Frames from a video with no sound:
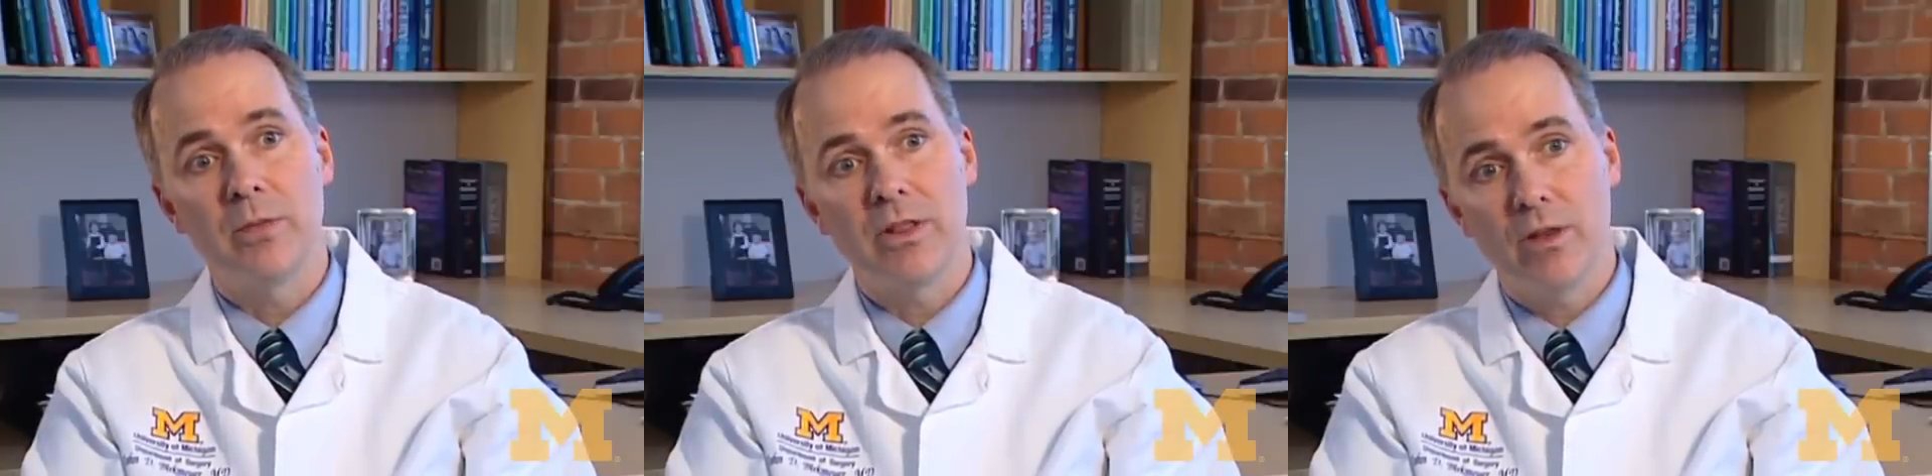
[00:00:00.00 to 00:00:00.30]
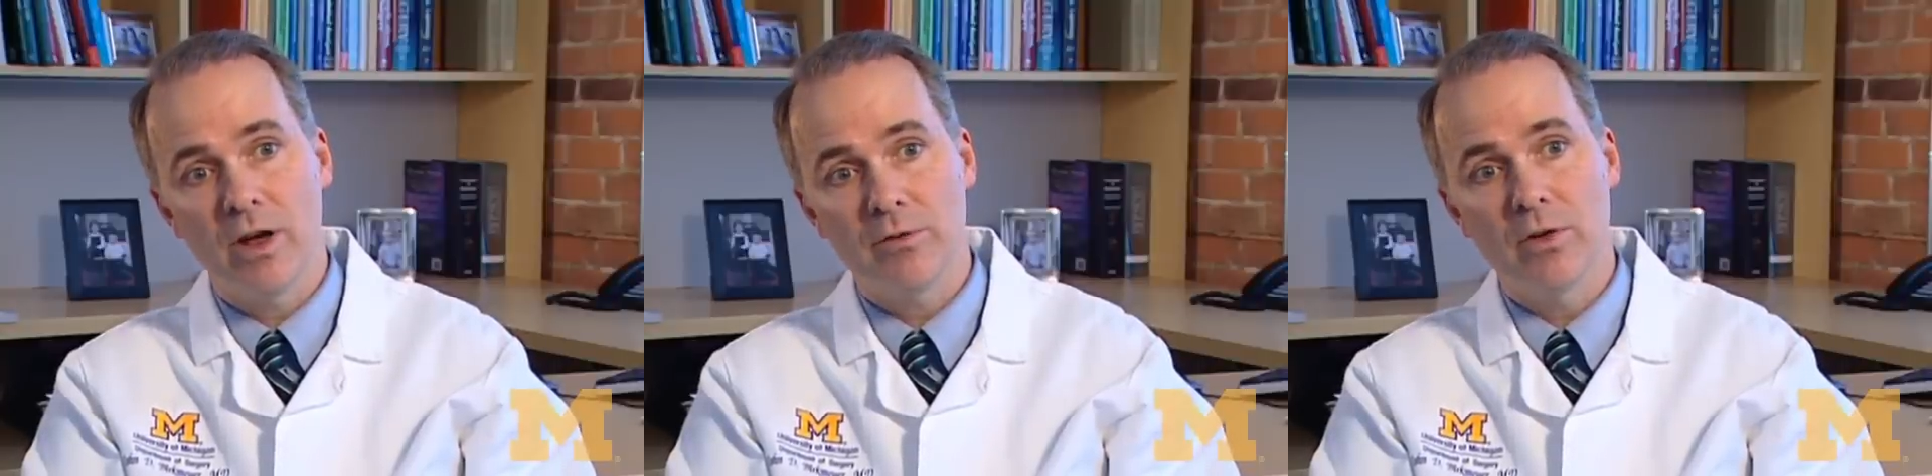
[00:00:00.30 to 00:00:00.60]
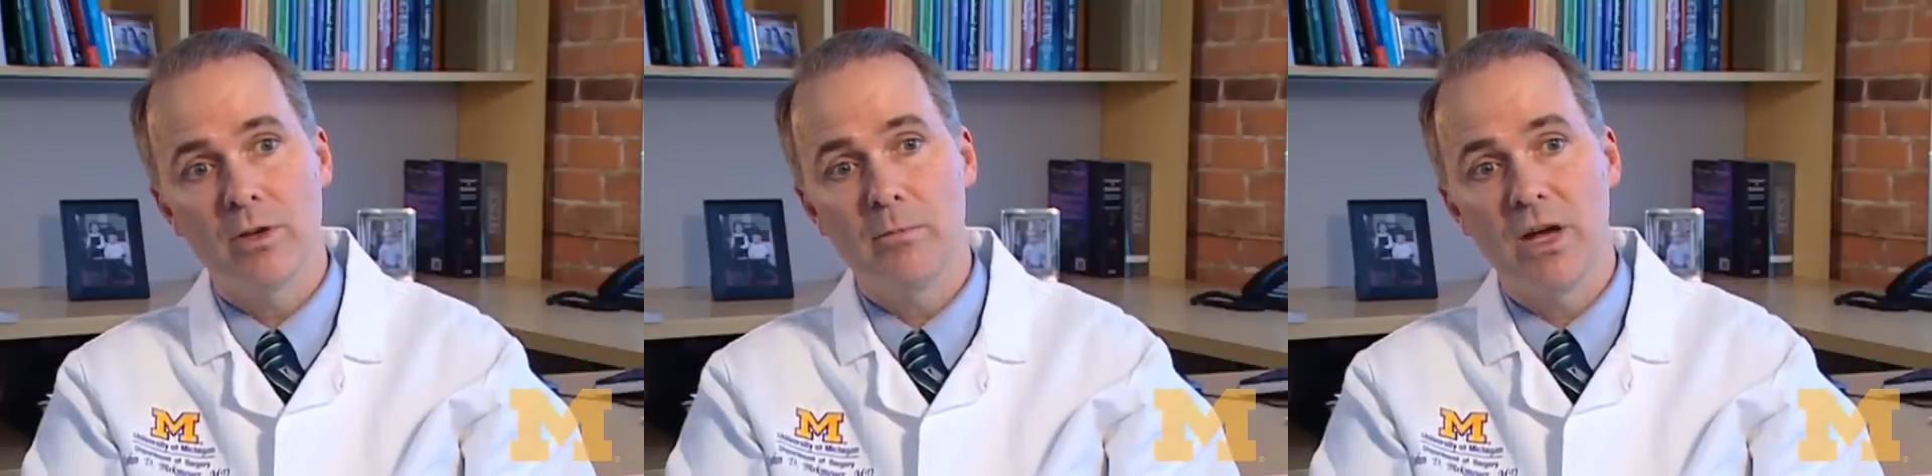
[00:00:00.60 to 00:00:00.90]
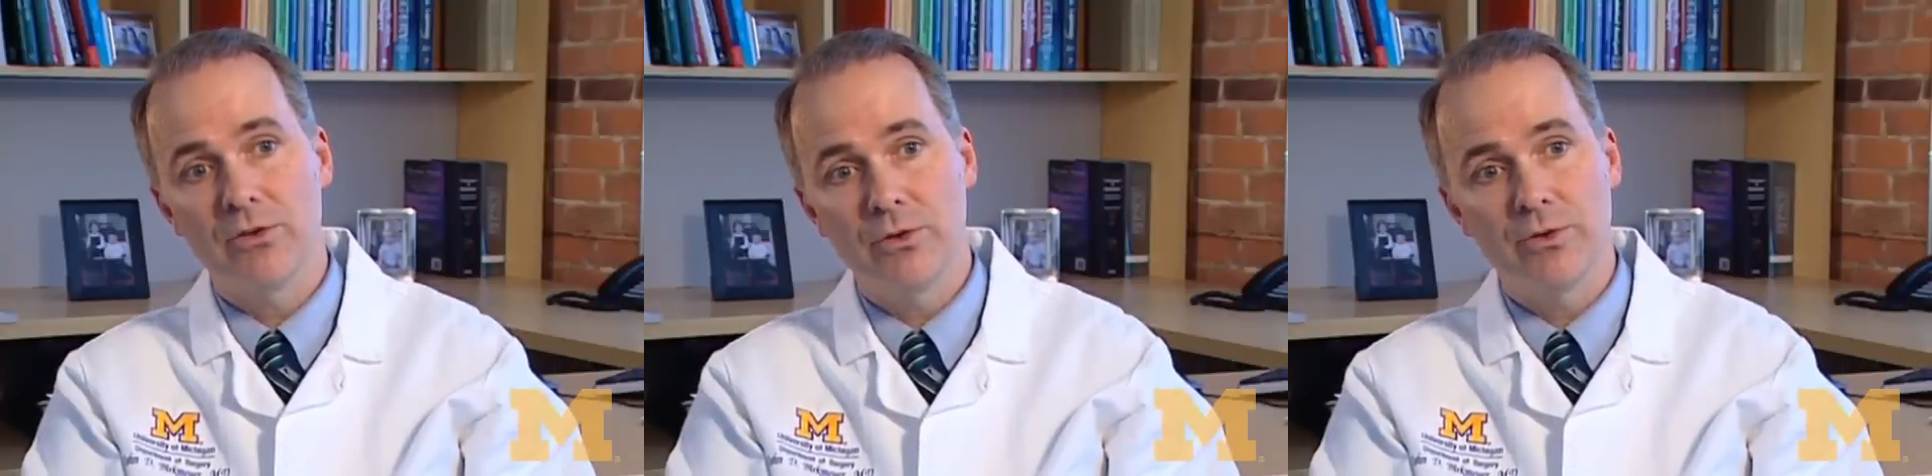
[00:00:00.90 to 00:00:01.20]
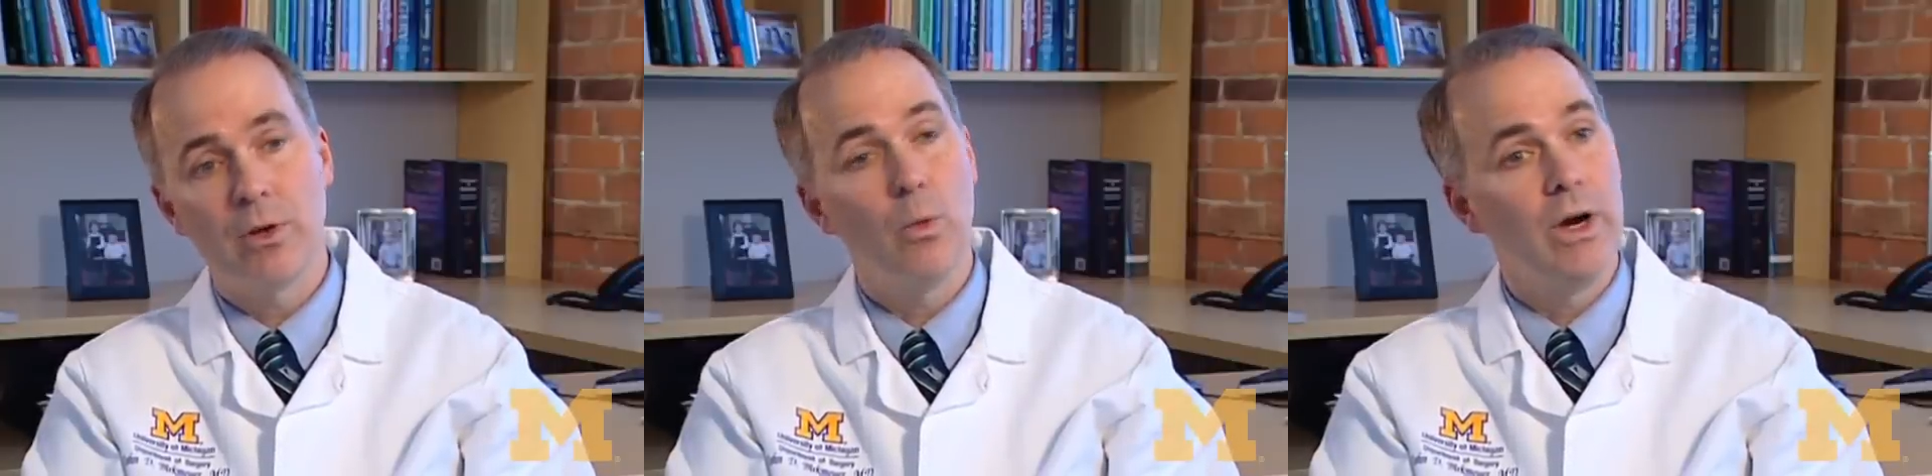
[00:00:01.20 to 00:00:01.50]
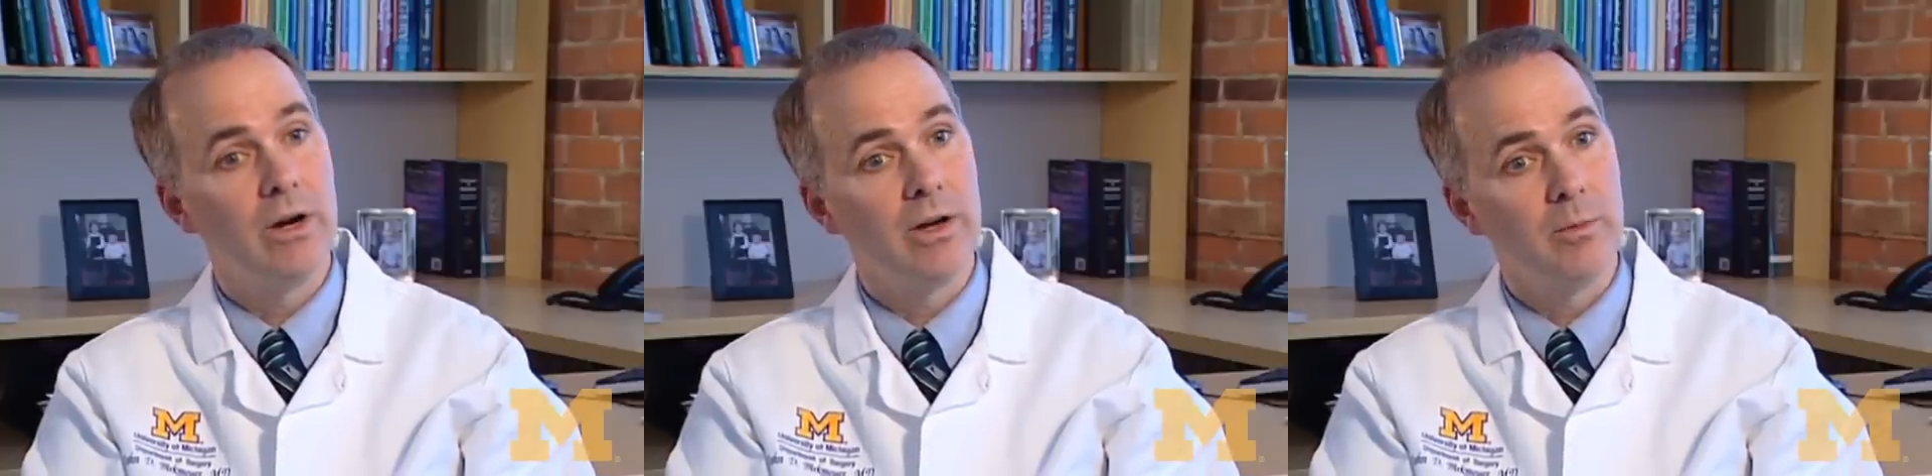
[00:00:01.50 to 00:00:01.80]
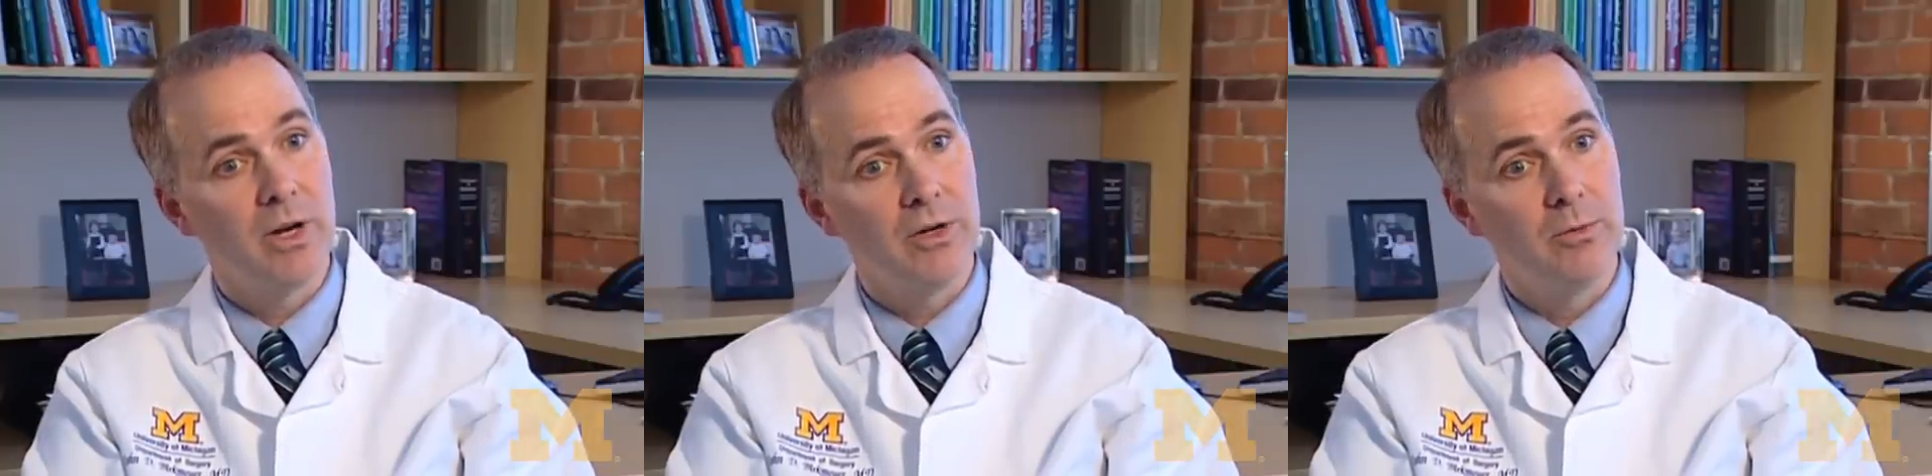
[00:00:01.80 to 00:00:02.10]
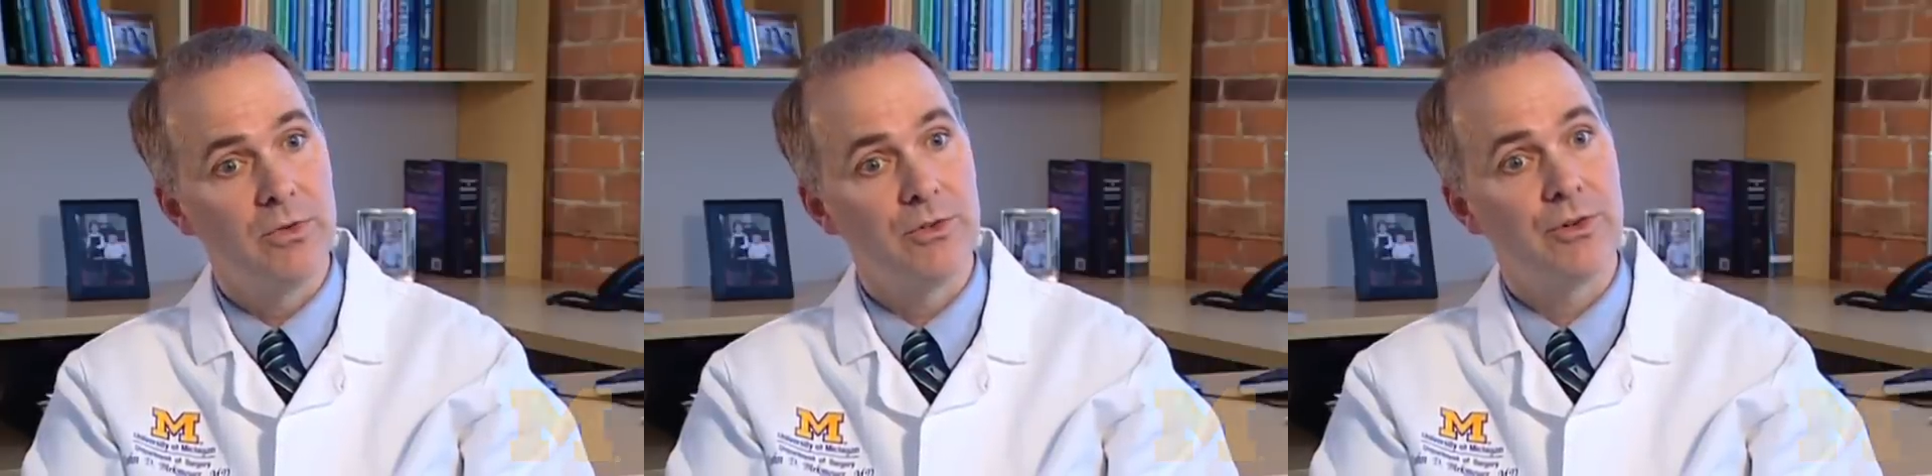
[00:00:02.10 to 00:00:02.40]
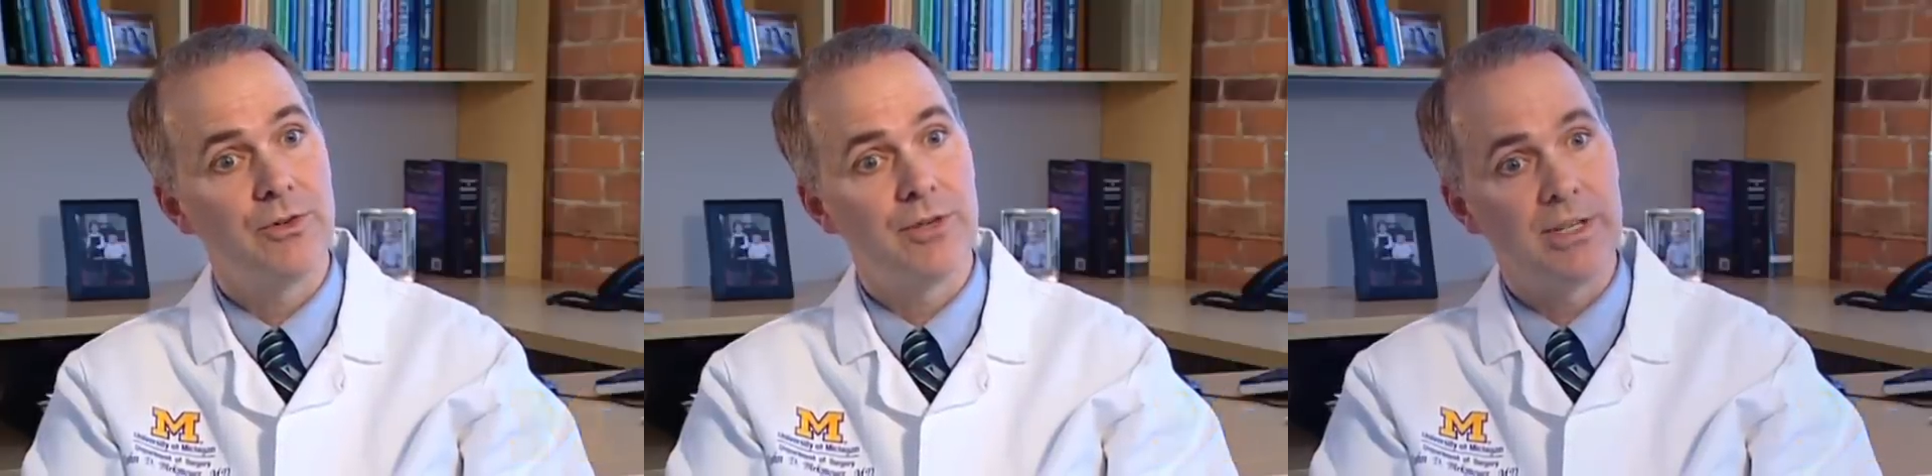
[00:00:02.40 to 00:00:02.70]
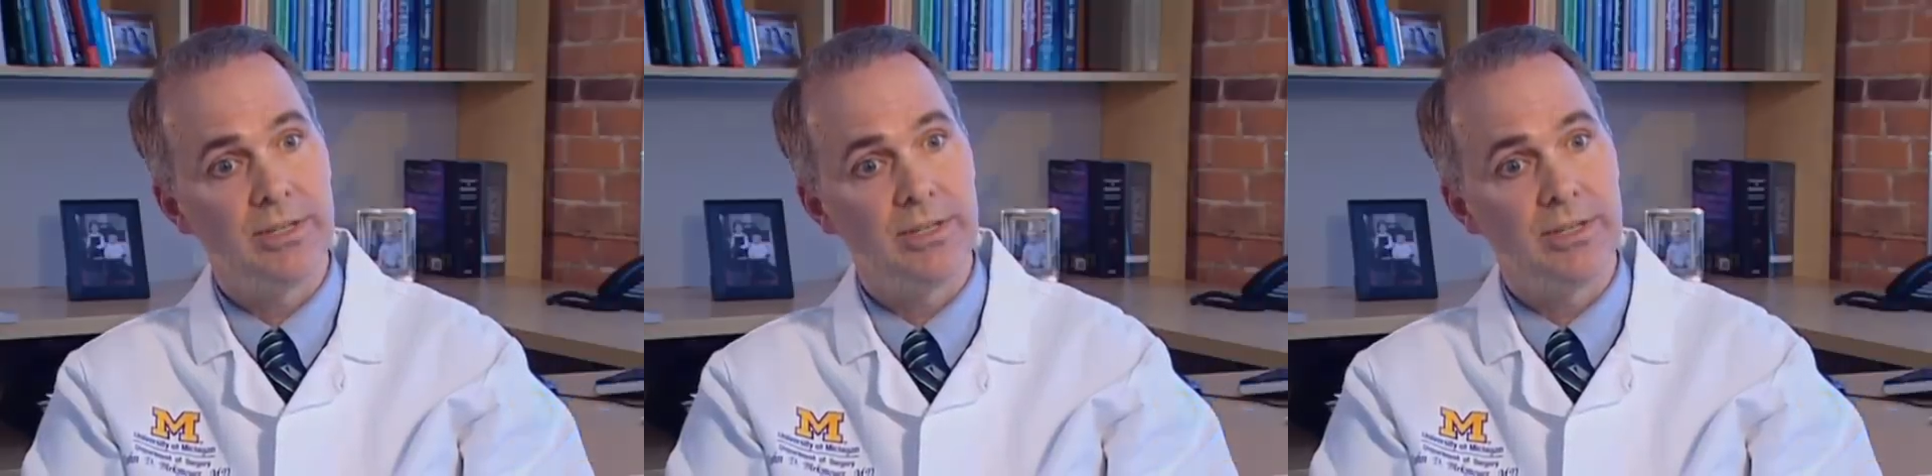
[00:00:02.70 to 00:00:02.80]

be thoughtful about choosing where and by whom their surgery